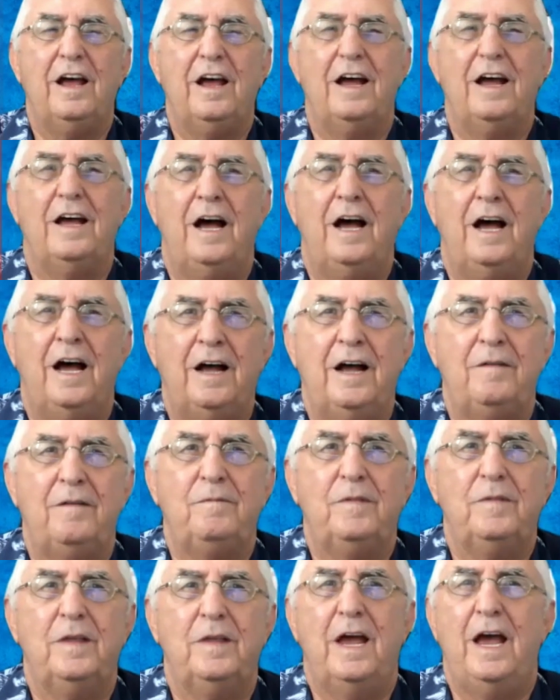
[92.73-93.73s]

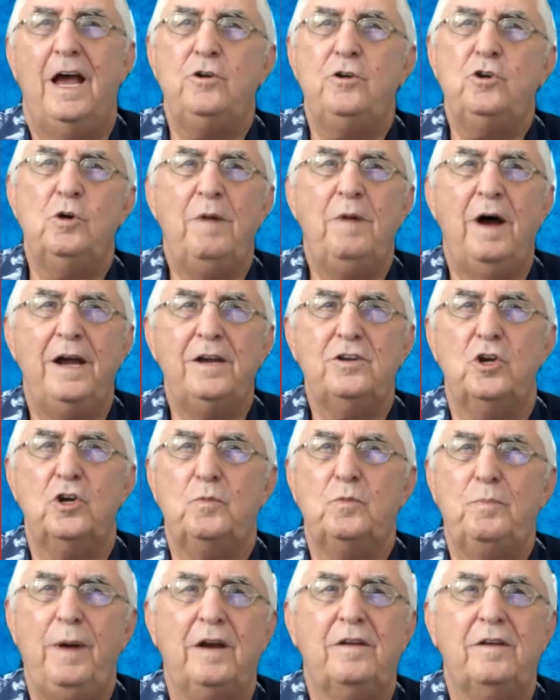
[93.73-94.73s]
As you might
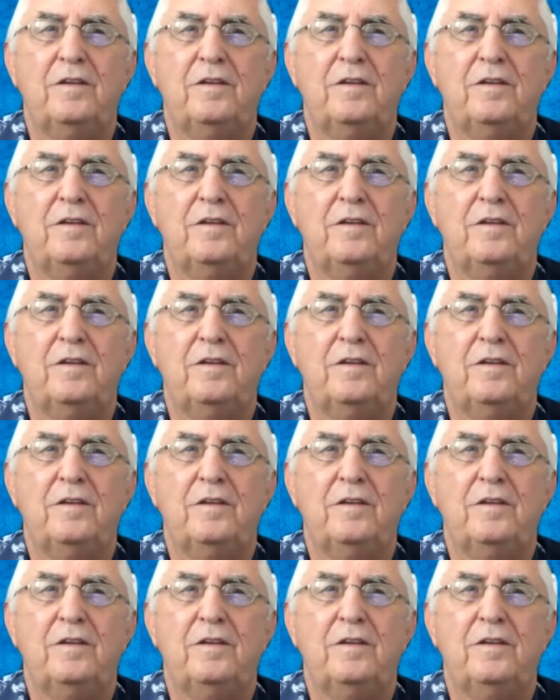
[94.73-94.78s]
suspect,